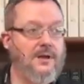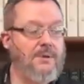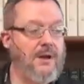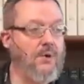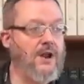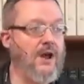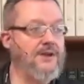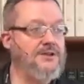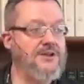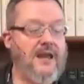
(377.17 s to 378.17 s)
But he went on
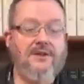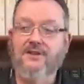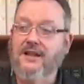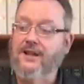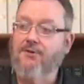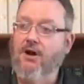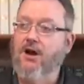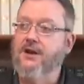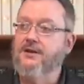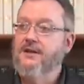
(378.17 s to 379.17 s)
to say later
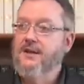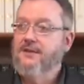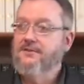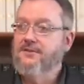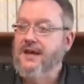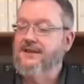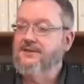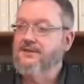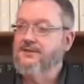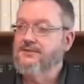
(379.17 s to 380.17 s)
on that
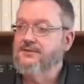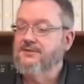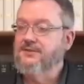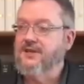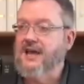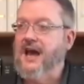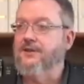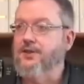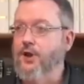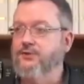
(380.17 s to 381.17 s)
the God
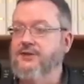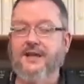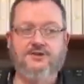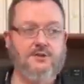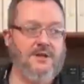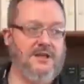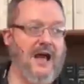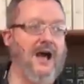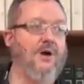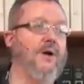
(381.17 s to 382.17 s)
of the Old Testament,
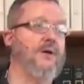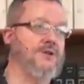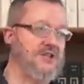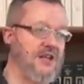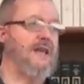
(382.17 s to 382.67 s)
Yahweh, was an